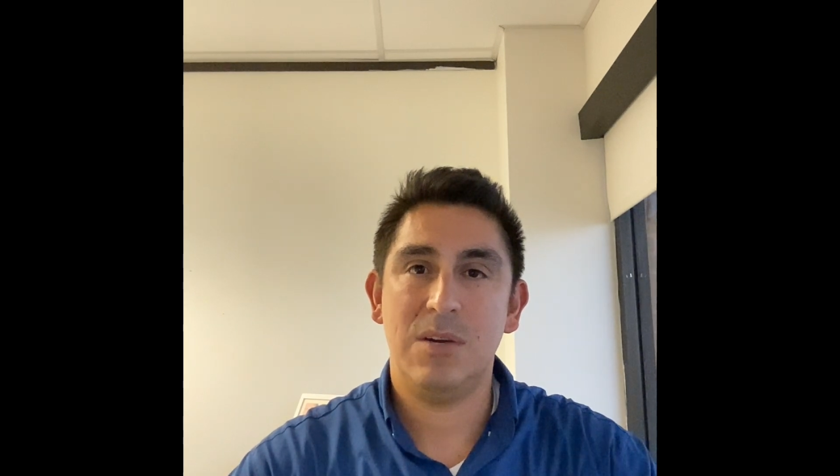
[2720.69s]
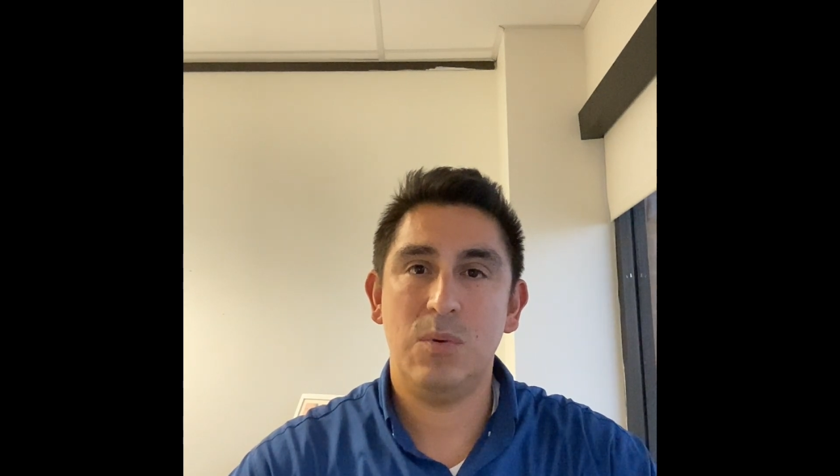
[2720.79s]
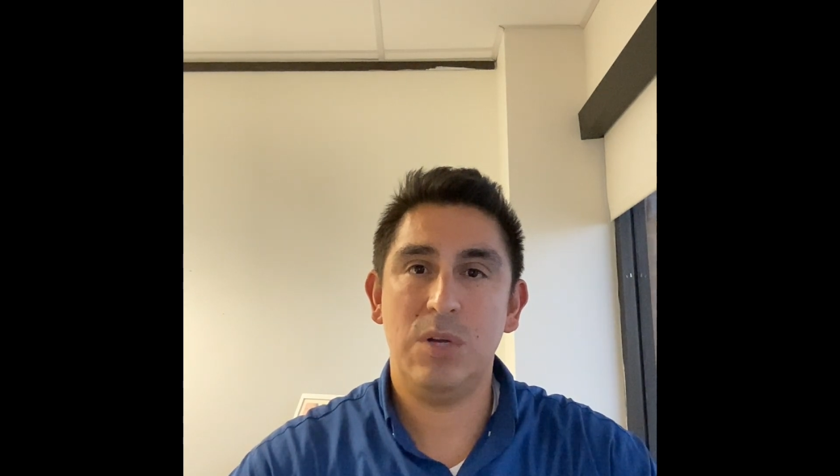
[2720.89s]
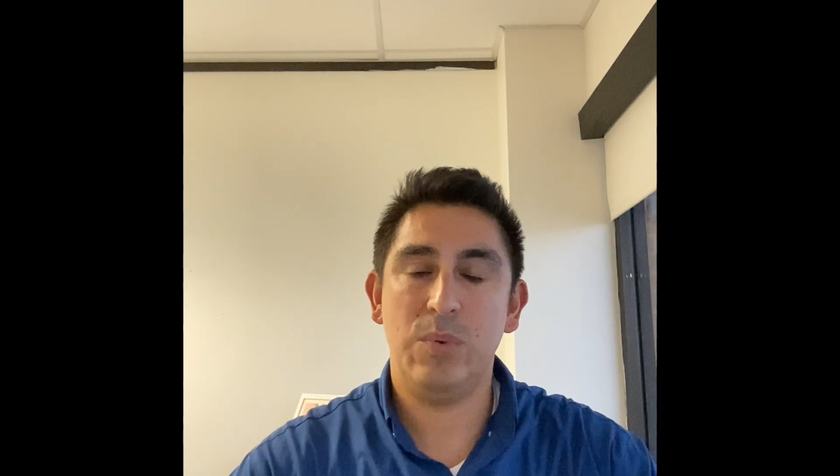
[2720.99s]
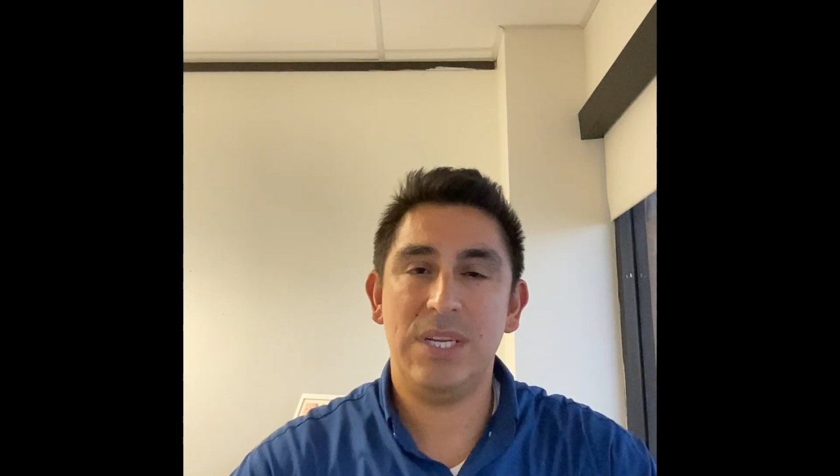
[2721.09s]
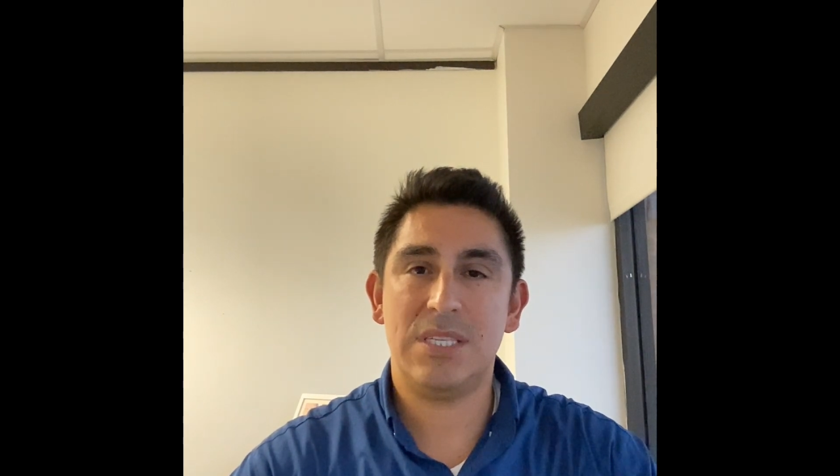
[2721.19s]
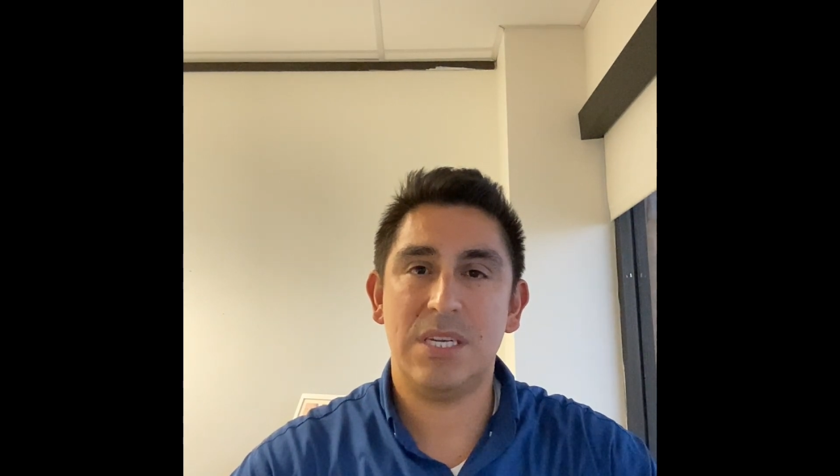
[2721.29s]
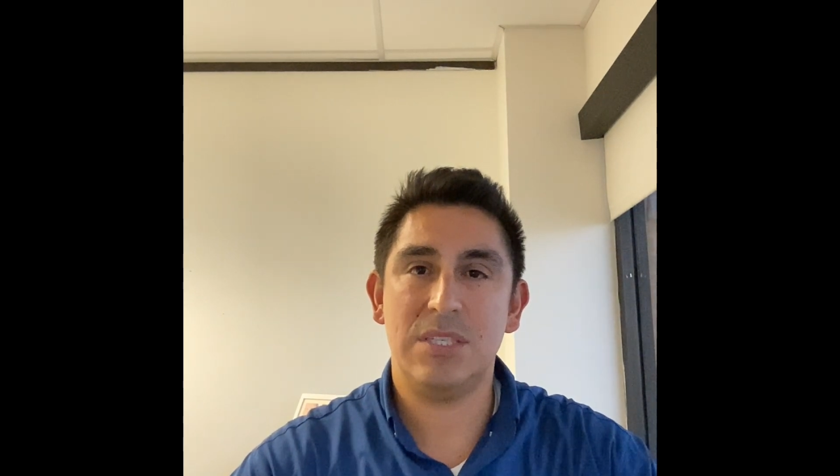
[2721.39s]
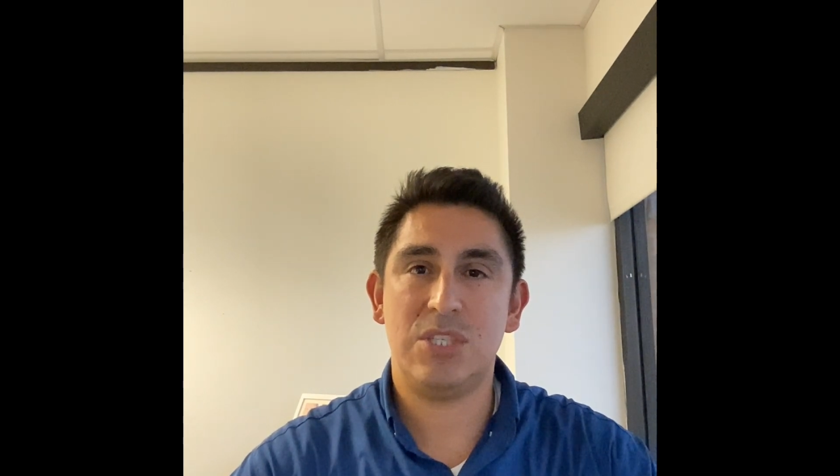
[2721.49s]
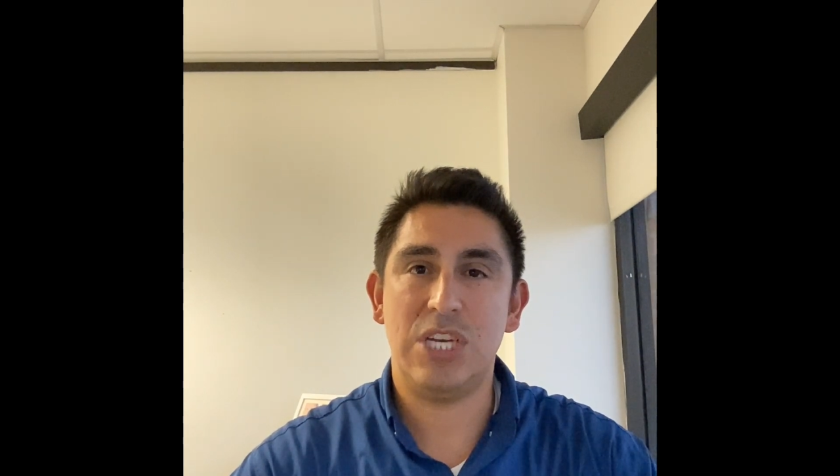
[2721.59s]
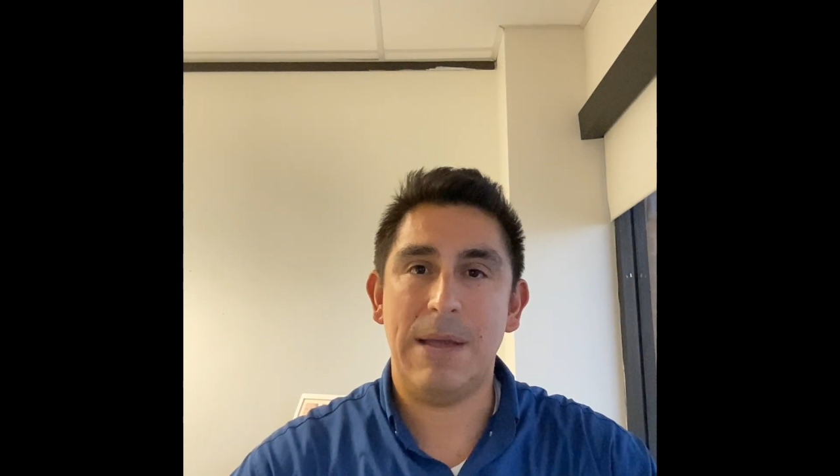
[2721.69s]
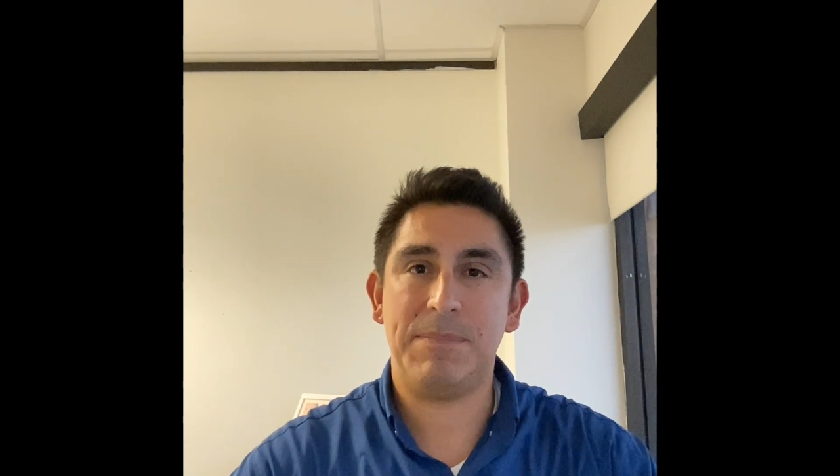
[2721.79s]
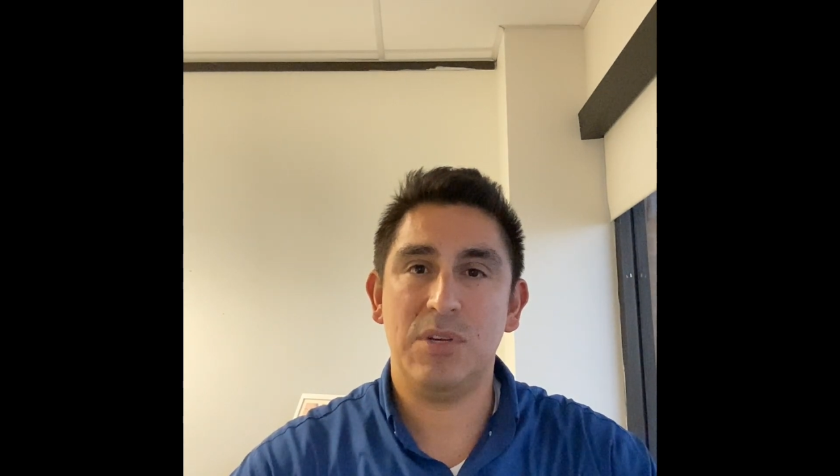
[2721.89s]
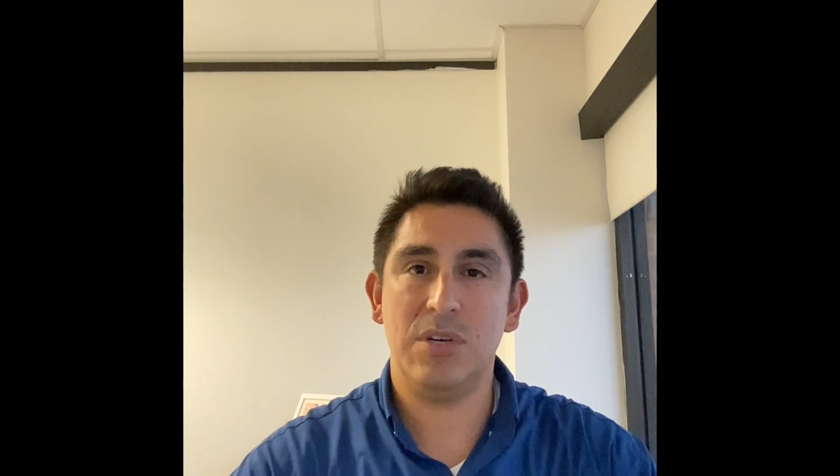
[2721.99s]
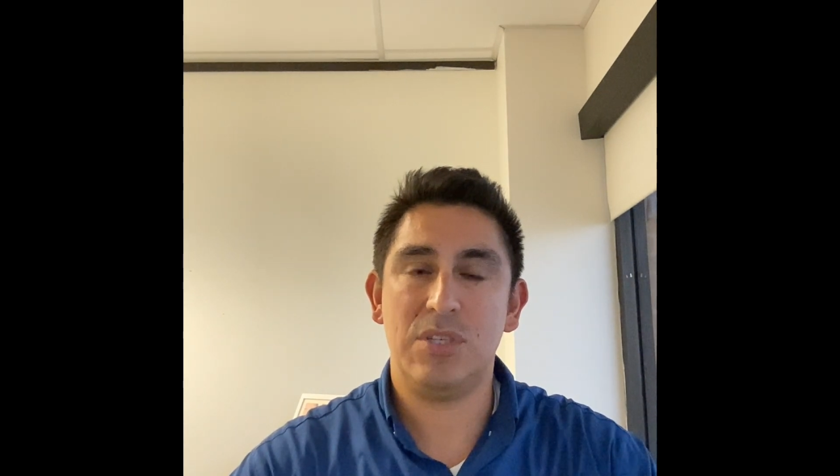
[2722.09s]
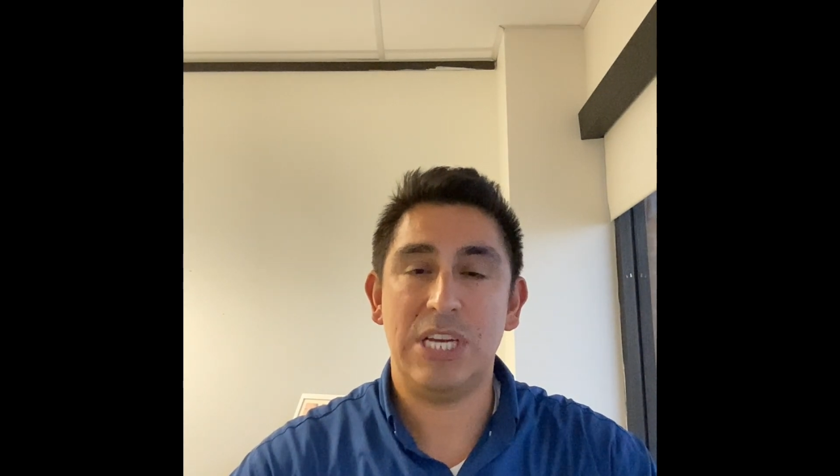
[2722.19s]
when we discussed chapter